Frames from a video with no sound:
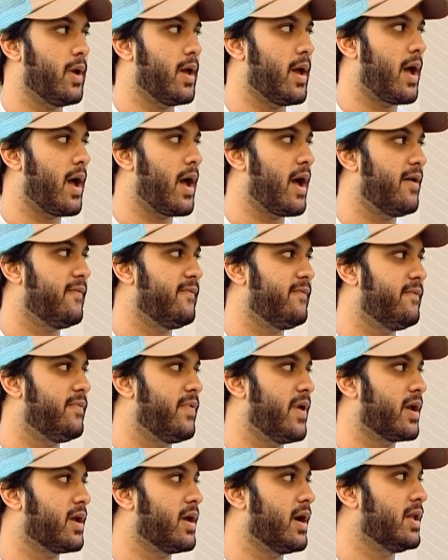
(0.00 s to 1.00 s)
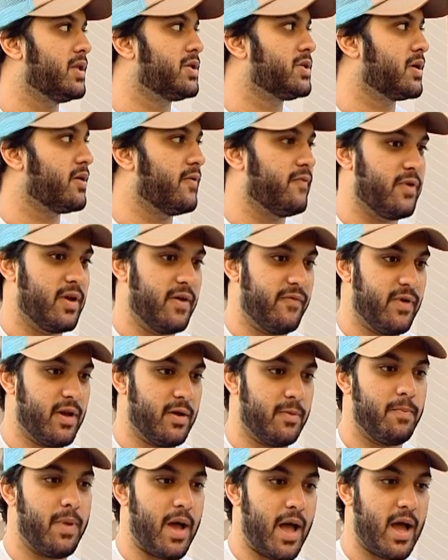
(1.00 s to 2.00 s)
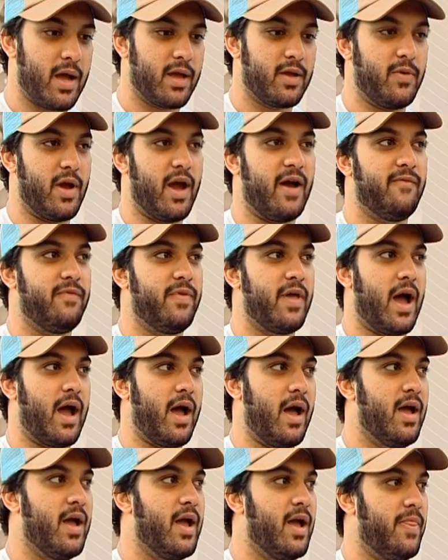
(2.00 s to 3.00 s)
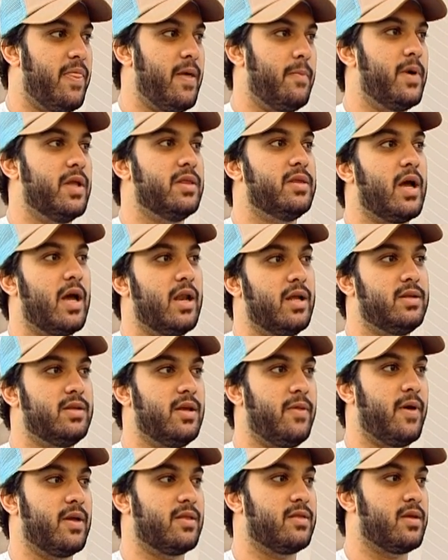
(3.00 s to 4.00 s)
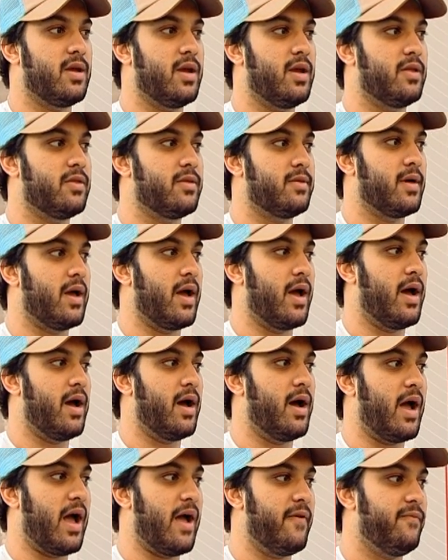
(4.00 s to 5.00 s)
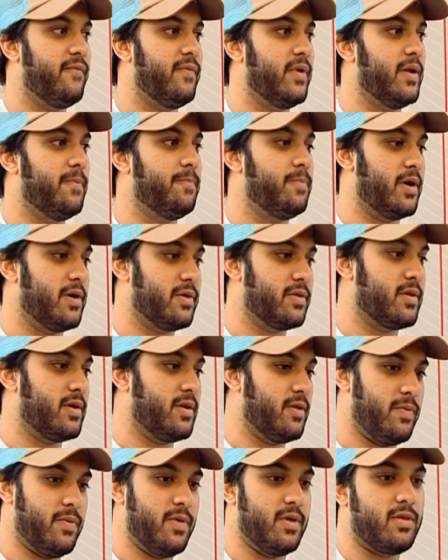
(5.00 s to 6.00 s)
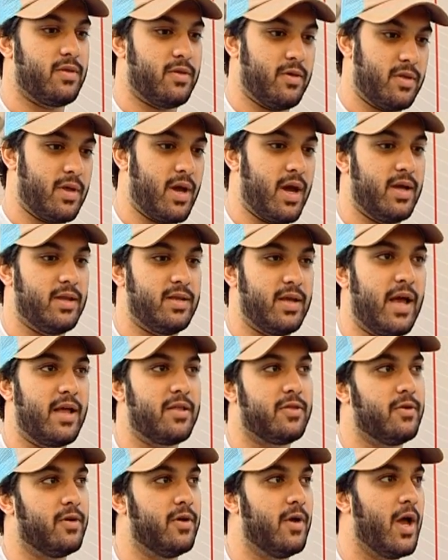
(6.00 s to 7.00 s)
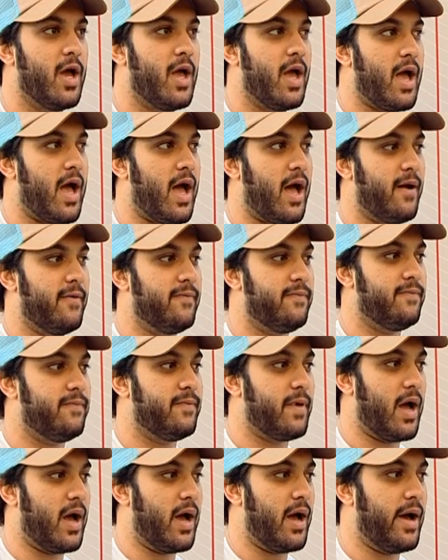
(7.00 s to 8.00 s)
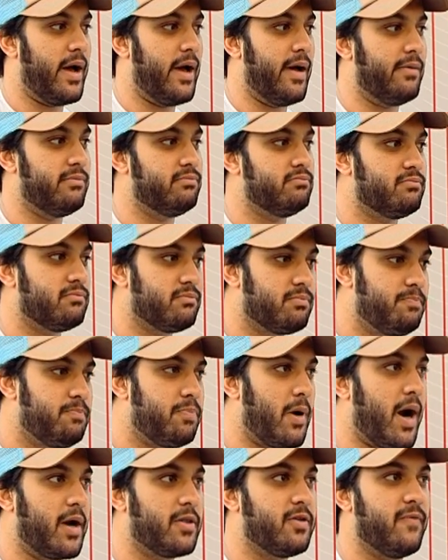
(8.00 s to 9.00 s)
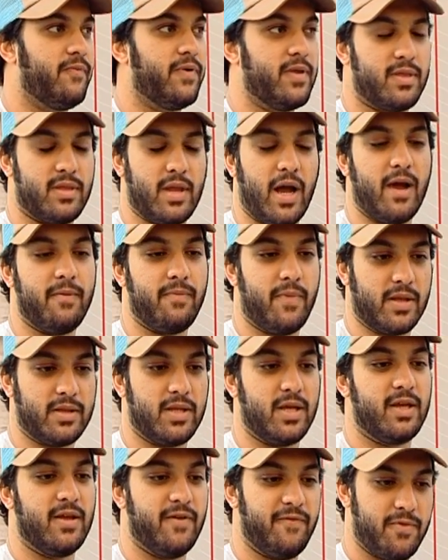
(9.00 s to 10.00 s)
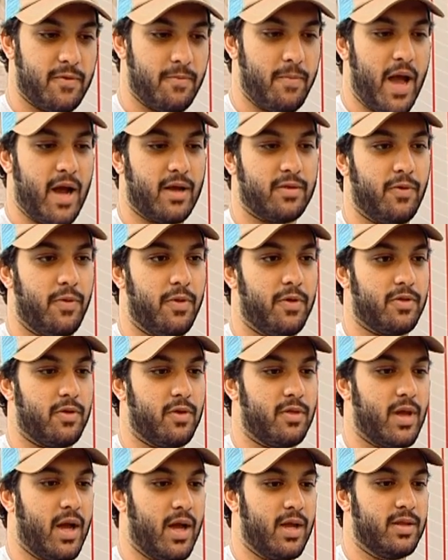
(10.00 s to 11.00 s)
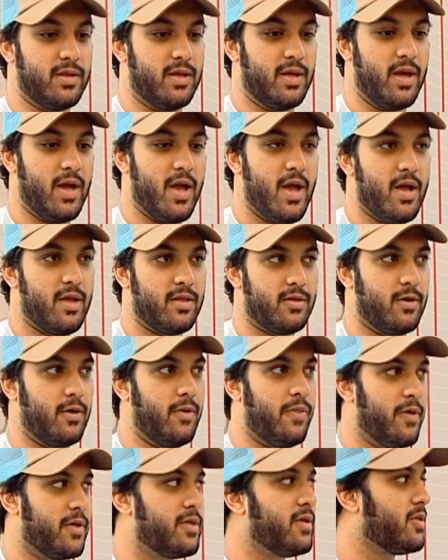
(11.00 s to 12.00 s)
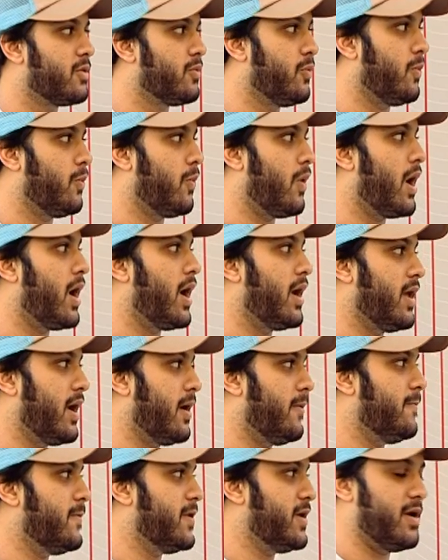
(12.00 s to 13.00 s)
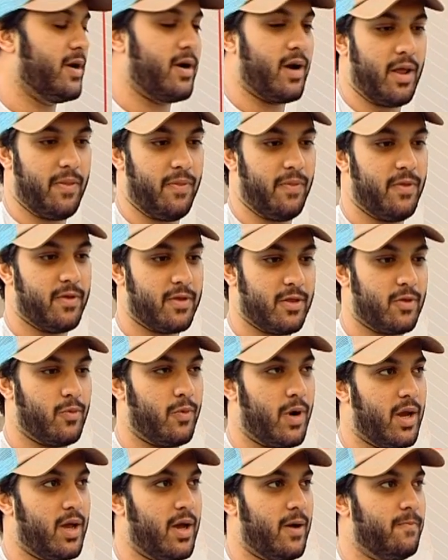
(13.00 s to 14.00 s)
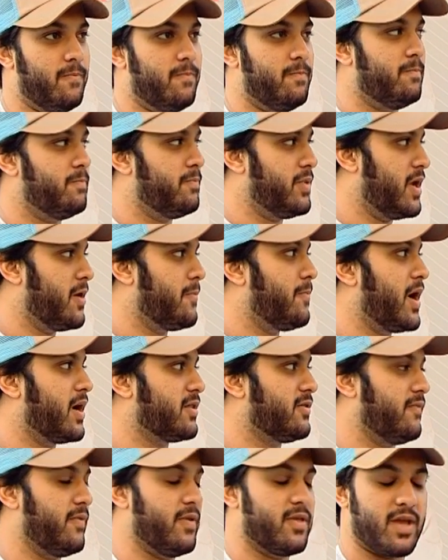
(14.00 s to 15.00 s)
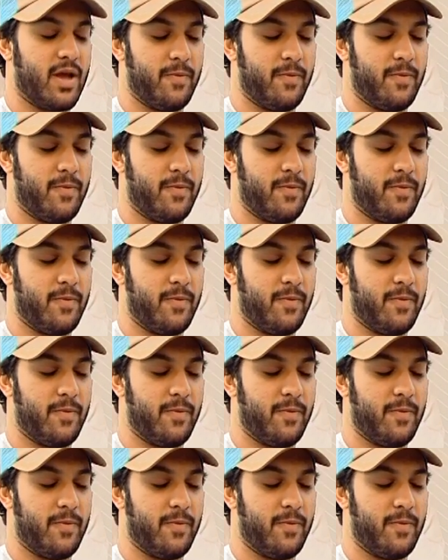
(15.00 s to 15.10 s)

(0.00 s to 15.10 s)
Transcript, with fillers: We have the culture of giving back. We have the, the mentality that says uh, every person in this society has to have uh, part of his time that he gives back to this society. So this is why I'm here, and this is why I'm being part of this